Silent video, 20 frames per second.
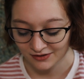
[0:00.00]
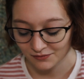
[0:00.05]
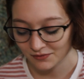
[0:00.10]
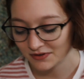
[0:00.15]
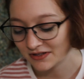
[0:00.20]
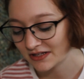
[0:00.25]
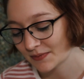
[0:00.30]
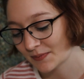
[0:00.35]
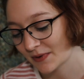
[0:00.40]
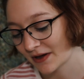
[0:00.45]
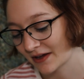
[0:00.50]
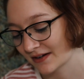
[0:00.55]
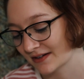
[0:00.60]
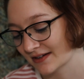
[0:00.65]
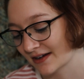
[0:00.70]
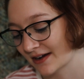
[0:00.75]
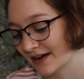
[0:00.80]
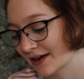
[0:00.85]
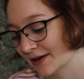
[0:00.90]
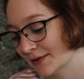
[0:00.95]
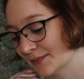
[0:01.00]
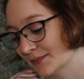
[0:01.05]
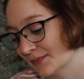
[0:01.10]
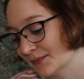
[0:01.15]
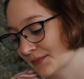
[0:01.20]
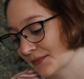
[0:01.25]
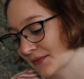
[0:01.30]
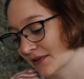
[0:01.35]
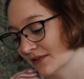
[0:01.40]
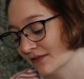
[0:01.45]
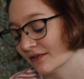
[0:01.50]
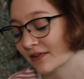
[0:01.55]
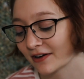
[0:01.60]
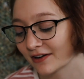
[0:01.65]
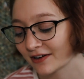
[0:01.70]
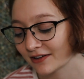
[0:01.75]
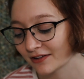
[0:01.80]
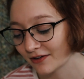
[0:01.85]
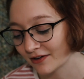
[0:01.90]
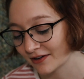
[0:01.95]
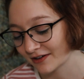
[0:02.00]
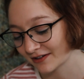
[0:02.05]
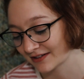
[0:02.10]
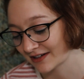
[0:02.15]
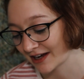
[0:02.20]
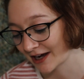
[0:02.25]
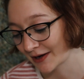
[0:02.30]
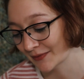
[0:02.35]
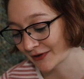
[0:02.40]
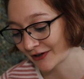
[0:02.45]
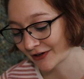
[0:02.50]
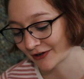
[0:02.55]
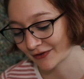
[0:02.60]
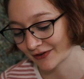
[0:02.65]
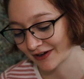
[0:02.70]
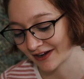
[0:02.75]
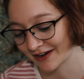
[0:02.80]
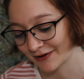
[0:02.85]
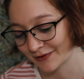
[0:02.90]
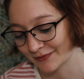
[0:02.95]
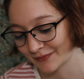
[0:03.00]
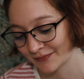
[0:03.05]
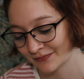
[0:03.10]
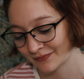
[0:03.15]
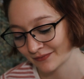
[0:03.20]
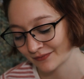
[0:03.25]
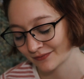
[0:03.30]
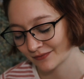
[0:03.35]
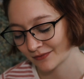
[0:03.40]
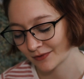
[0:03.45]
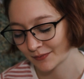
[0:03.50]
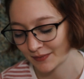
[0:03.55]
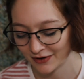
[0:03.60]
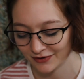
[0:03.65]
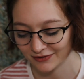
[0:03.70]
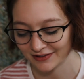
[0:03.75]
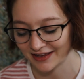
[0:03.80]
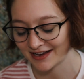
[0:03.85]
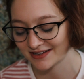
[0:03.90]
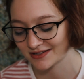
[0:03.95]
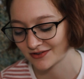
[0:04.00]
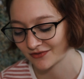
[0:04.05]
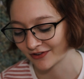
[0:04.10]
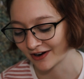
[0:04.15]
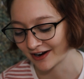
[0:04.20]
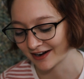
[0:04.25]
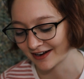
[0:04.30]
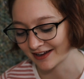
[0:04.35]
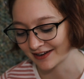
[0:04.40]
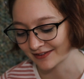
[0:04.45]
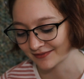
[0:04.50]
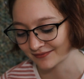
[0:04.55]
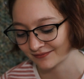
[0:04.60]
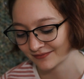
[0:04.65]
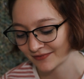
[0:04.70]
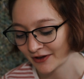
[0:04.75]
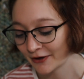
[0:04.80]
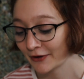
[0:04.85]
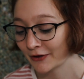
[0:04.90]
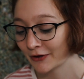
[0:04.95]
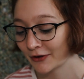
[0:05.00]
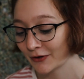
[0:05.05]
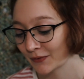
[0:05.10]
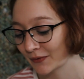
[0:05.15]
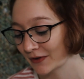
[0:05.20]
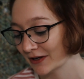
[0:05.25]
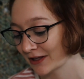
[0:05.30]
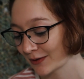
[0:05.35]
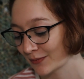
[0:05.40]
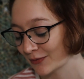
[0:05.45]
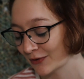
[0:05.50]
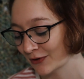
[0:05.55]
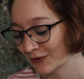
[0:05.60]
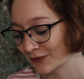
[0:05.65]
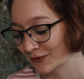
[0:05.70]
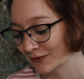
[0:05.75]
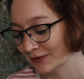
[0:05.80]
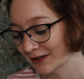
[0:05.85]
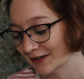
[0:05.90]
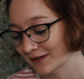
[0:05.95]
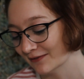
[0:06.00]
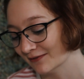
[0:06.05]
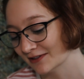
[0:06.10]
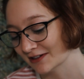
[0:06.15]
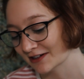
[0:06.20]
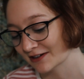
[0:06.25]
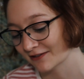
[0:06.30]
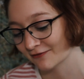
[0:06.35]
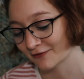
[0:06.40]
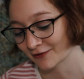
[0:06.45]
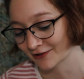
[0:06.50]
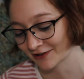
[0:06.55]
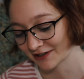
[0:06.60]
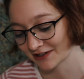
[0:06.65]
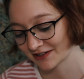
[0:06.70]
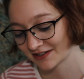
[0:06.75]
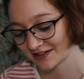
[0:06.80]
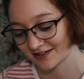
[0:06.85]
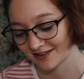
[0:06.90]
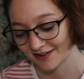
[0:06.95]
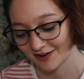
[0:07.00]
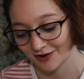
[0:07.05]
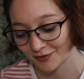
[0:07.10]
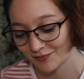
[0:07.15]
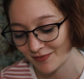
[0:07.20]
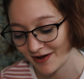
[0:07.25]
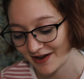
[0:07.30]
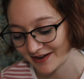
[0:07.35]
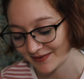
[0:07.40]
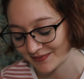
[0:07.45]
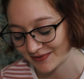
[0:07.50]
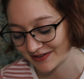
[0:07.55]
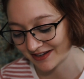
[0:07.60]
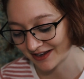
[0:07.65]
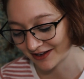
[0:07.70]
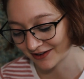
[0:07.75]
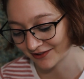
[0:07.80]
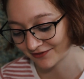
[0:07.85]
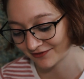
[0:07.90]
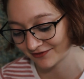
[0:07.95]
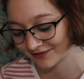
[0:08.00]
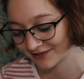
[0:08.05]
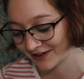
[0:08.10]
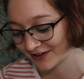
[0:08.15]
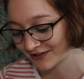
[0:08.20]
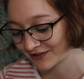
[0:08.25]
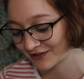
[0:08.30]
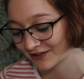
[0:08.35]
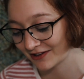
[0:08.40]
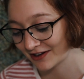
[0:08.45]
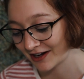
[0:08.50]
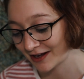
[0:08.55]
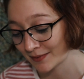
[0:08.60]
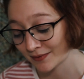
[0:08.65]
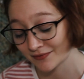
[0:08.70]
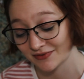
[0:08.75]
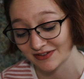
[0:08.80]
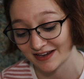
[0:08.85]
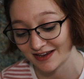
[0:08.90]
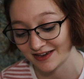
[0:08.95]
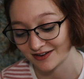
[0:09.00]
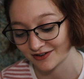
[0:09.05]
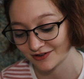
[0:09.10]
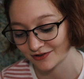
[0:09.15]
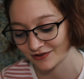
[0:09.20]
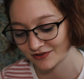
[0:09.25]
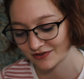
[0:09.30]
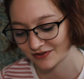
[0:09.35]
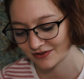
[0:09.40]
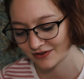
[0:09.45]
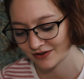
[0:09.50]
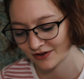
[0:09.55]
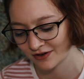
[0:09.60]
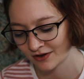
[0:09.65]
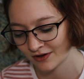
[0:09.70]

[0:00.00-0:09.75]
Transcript: Once upon a time, very long time ago now, about last Friday, Winnie the Pooh lived in a forest all by himself under the name of Sanders.